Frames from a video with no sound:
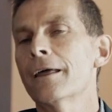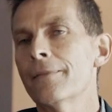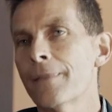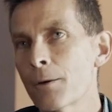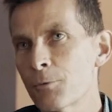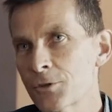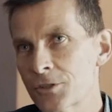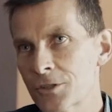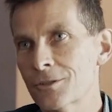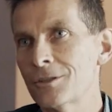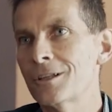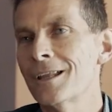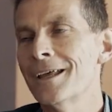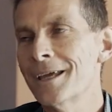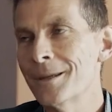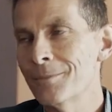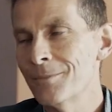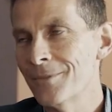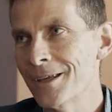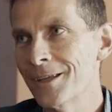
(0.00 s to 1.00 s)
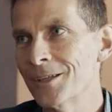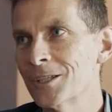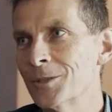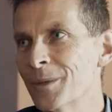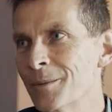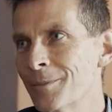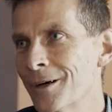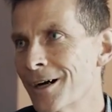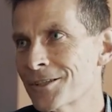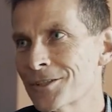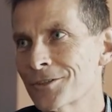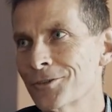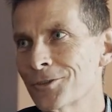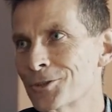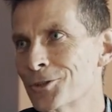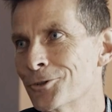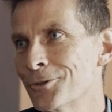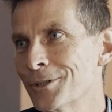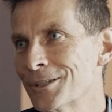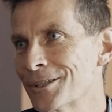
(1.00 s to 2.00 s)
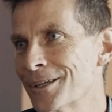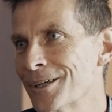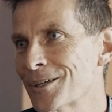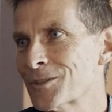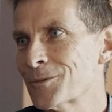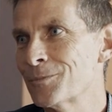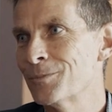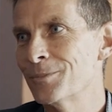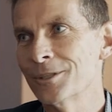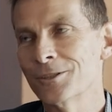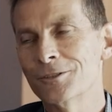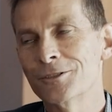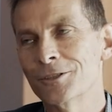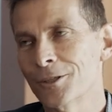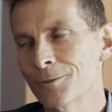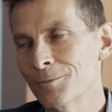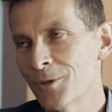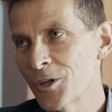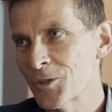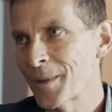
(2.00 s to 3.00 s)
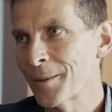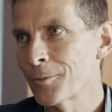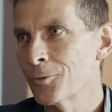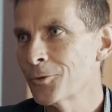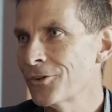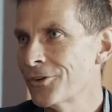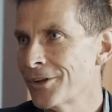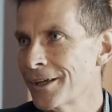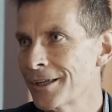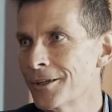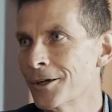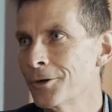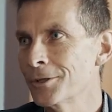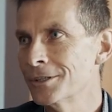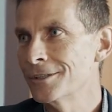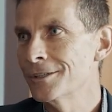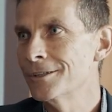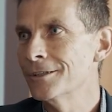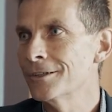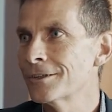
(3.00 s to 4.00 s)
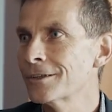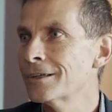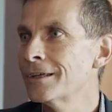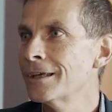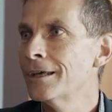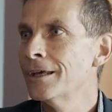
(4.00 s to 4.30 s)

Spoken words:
And that was claimed then to be passing the Turing test, but you know, most people would say no, it didn't.